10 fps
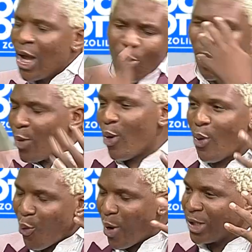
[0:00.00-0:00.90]

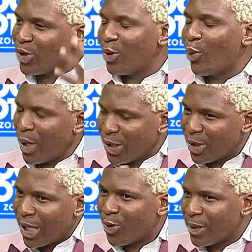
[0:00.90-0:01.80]
Where do you
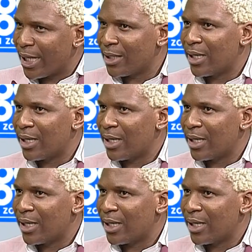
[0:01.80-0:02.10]
get all that?